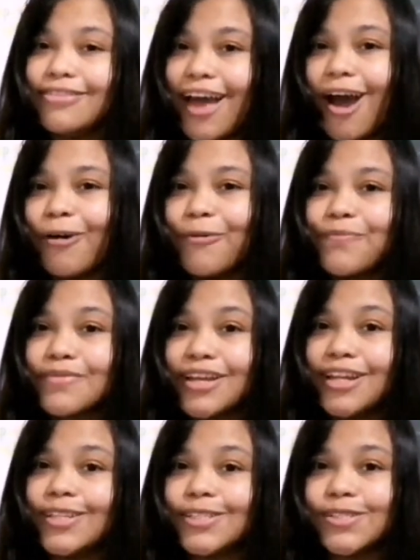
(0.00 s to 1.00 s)
Now,
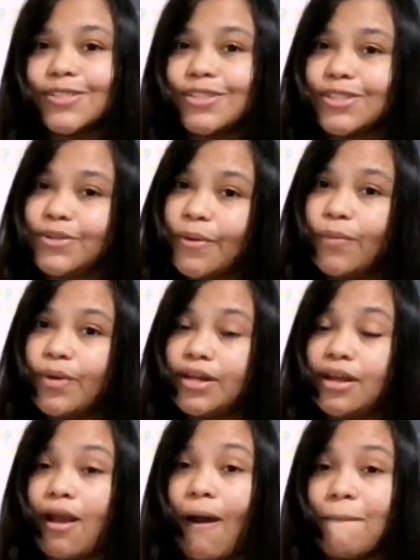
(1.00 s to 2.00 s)
let's continue
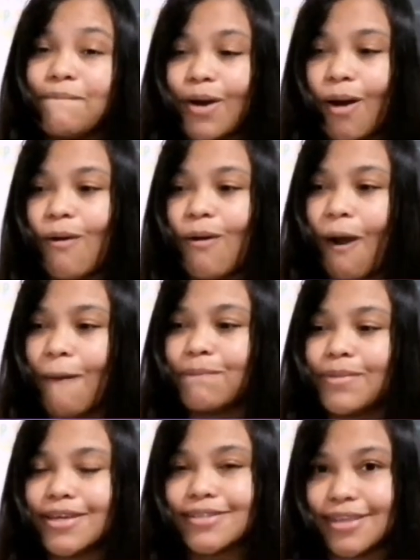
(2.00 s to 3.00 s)
with the compound
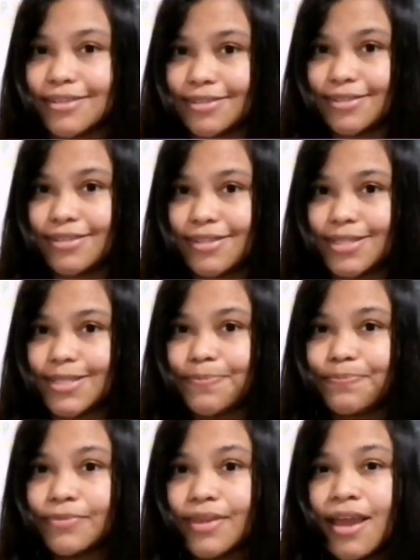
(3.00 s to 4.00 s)
complex sentences.
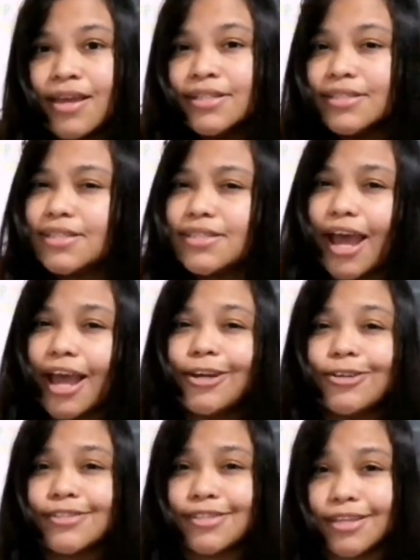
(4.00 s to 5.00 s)
These
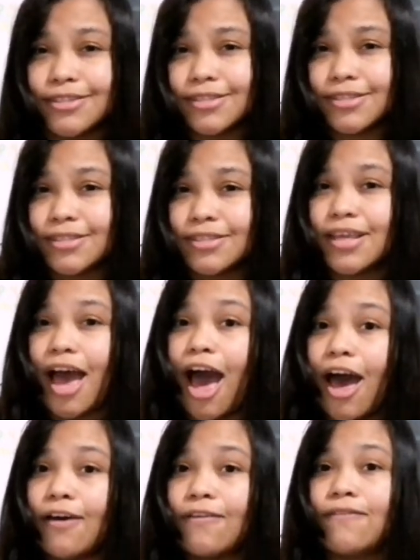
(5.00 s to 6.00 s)
kind of sentences
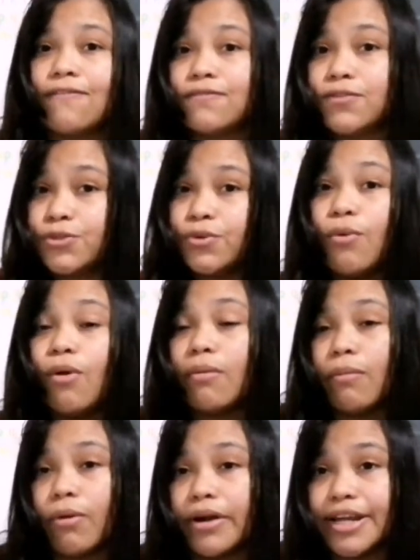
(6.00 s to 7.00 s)
have two or
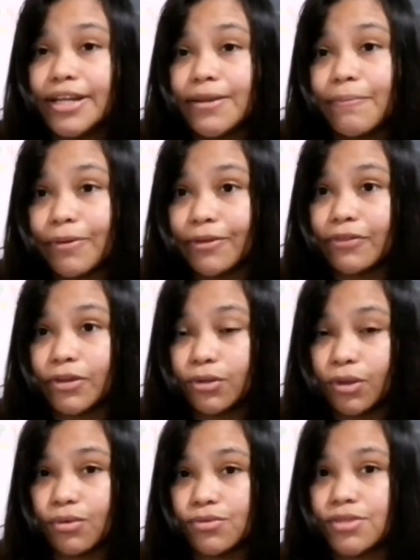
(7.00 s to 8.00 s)
more independent
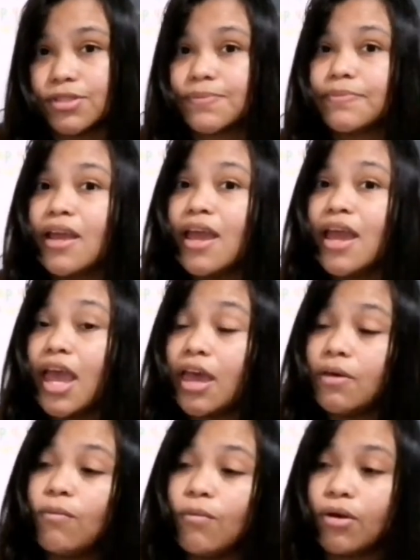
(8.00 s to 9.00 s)
clauses
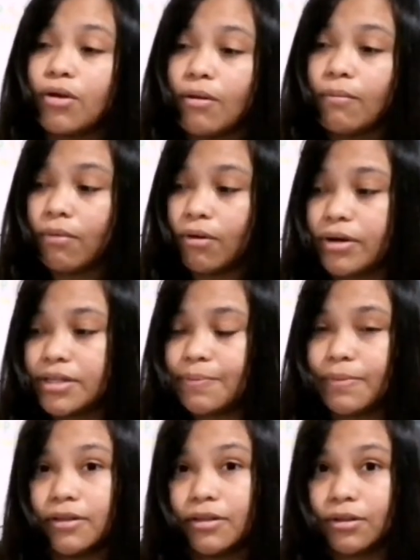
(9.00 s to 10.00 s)
and one or more
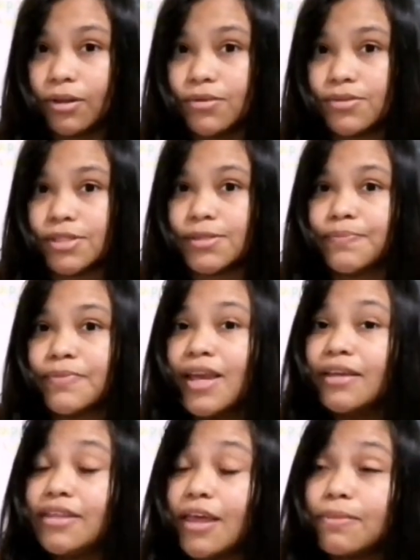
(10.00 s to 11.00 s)
dependent clauses.
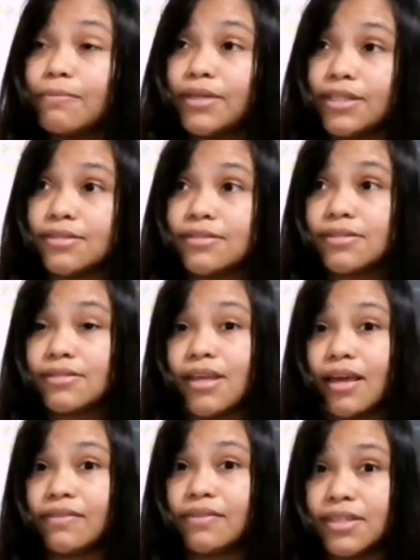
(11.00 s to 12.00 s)
That means
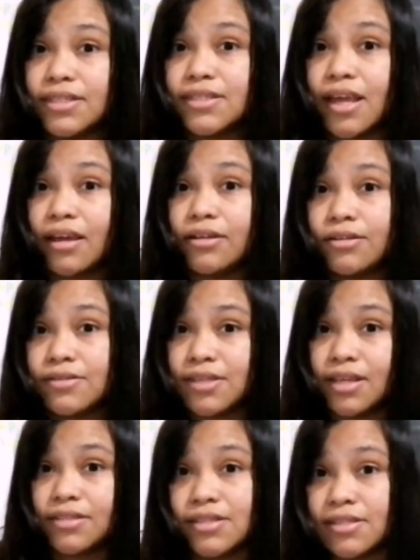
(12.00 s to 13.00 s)
that these kind of
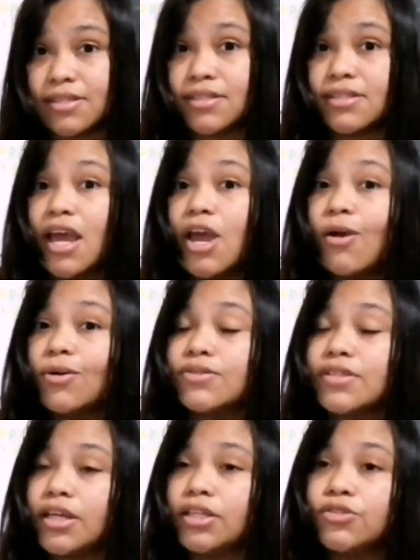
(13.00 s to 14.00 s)
sentences
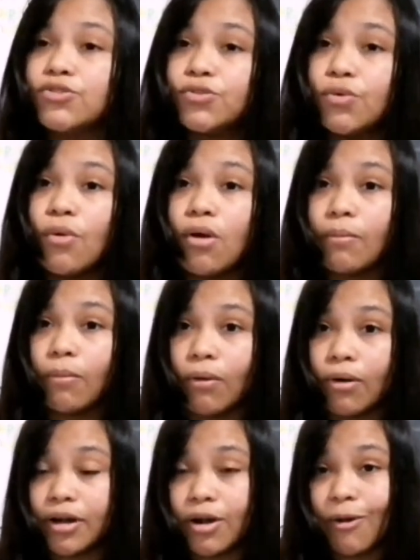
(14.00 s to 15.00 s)
contain two or
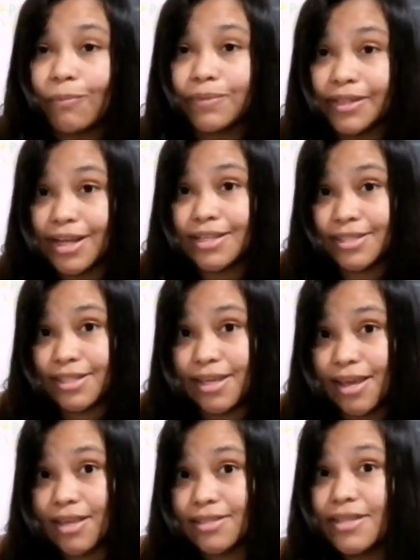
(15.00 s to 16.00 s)
more complete
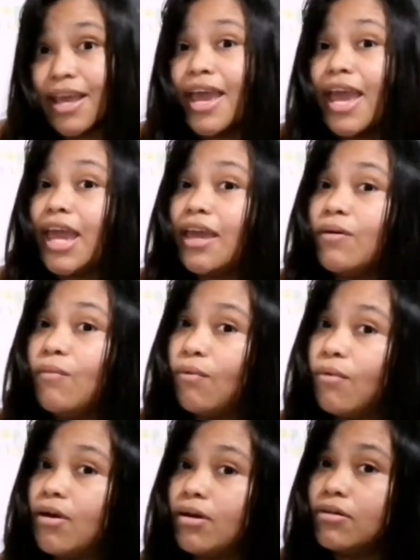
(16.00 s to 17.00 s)
ideas
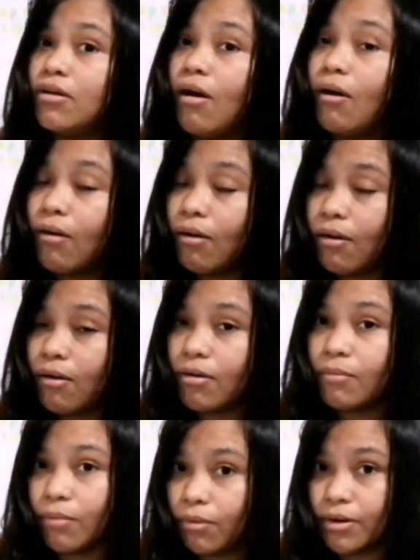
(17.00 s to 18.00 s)
and one
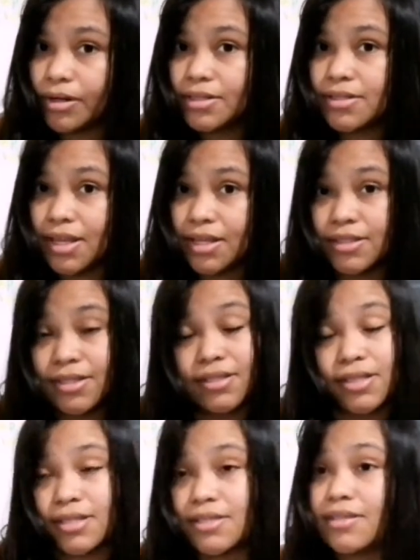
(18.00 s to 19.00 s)
or more
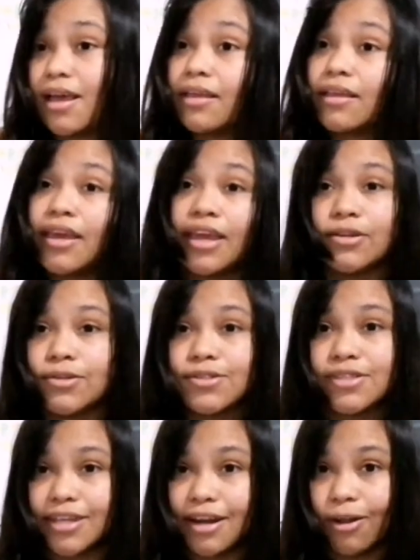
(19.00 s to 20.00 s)
sentences that cannot
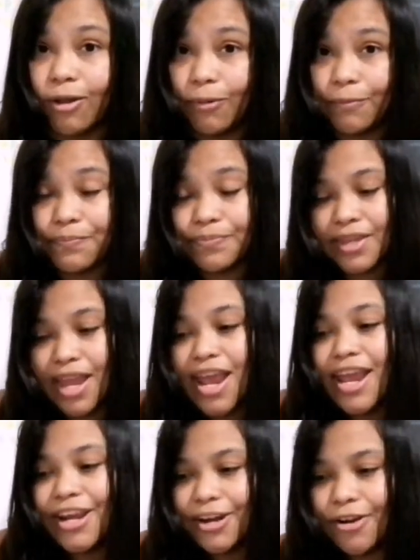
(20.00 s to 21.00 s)
stand alone.
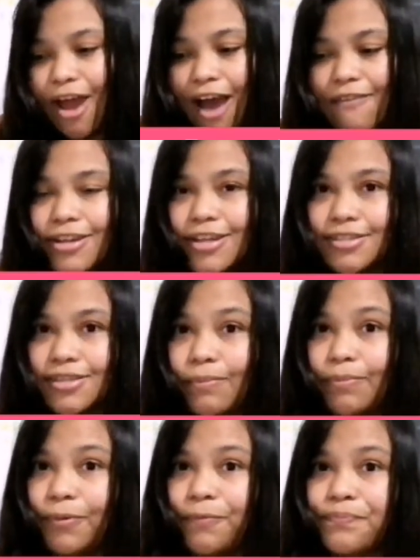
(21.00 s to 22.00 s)
Here you have an
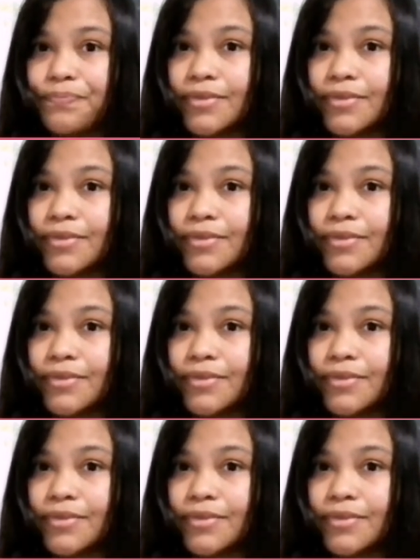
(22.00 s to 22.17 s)
example.